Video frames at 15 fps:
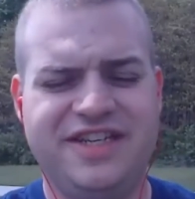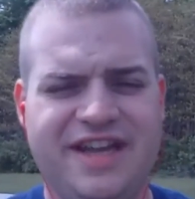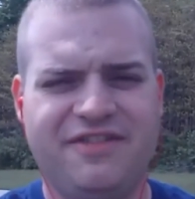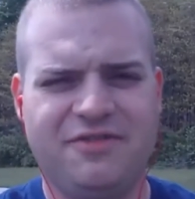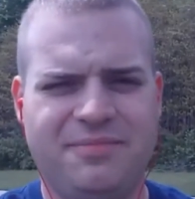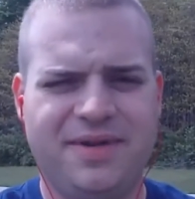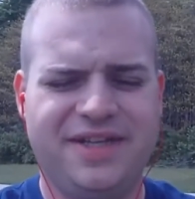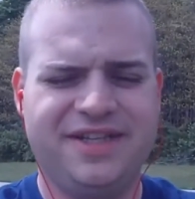
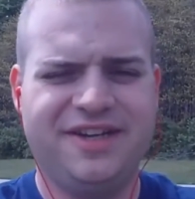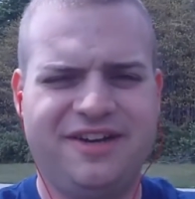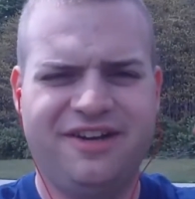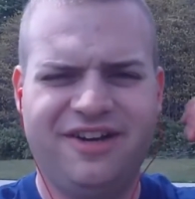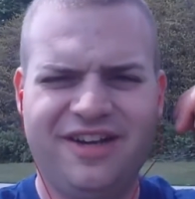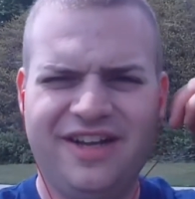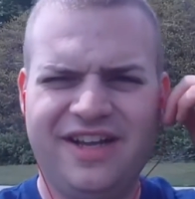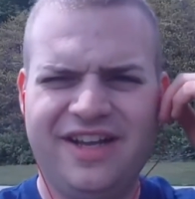never been there
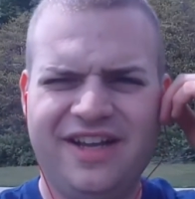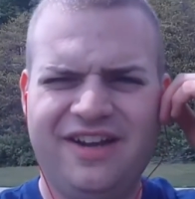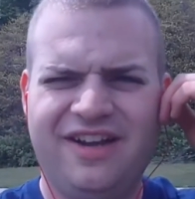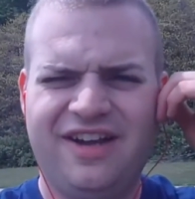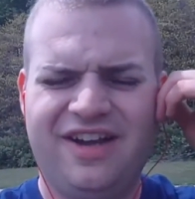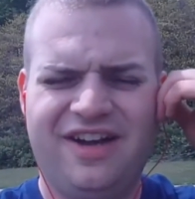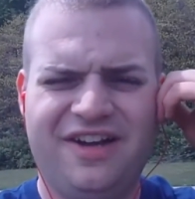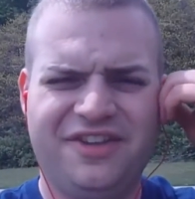
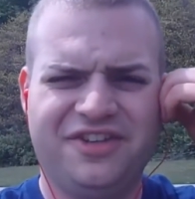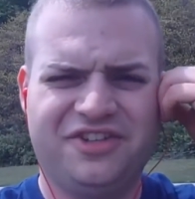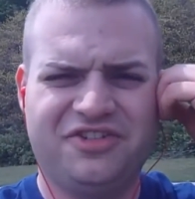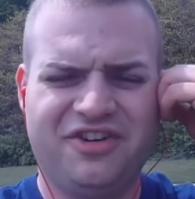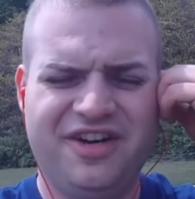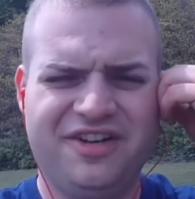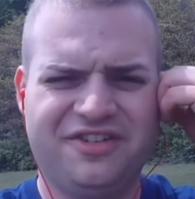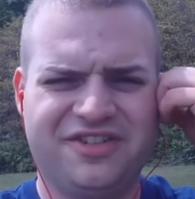on the
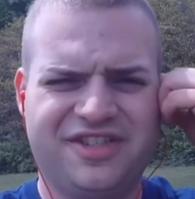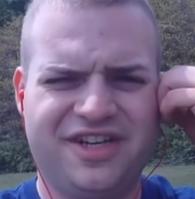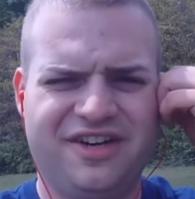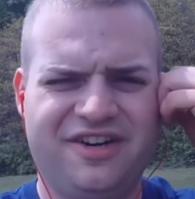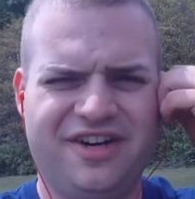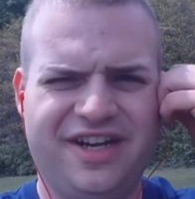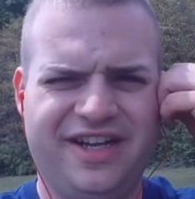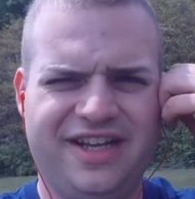trails there
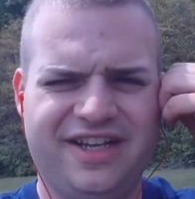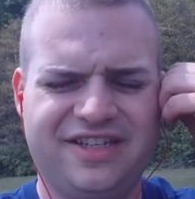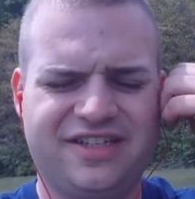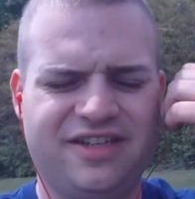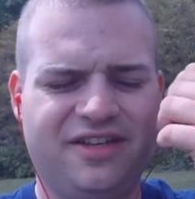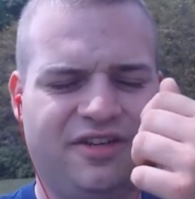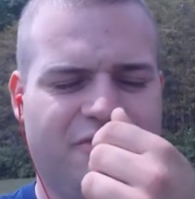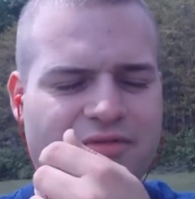and I
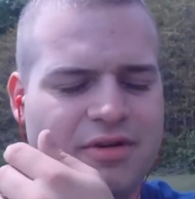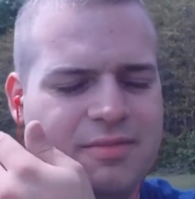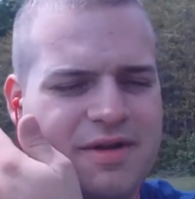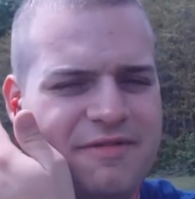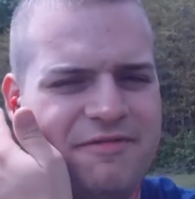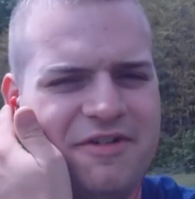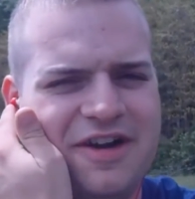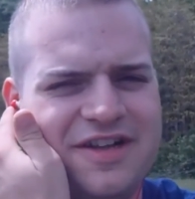guess one of my
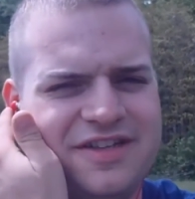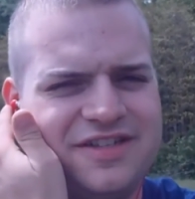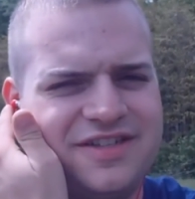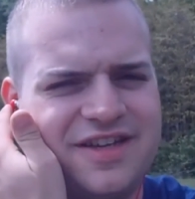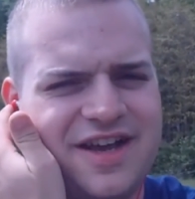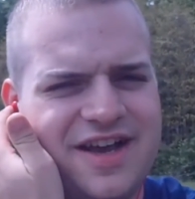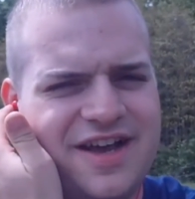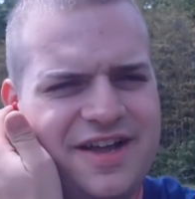friends,
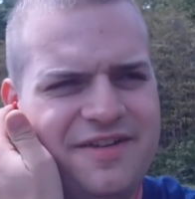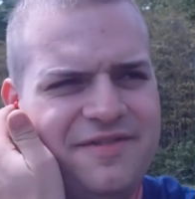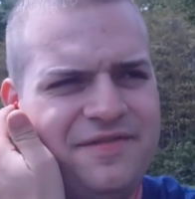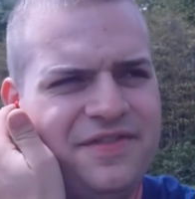Scott,